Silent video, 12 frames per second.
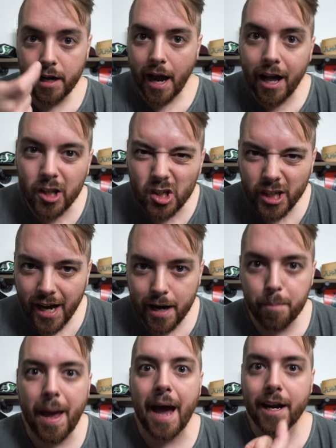a color
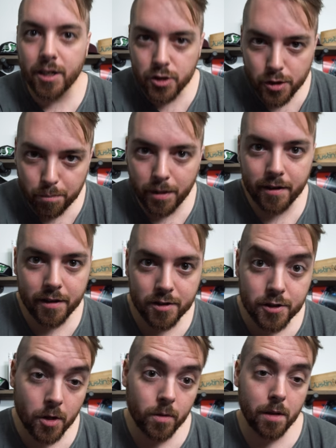kind of package you can plug
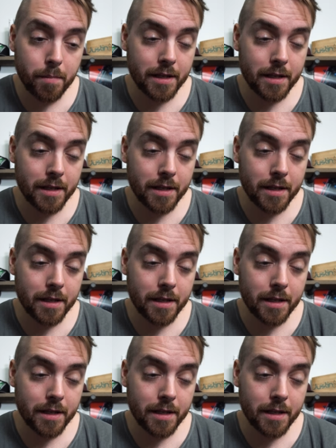into Sony and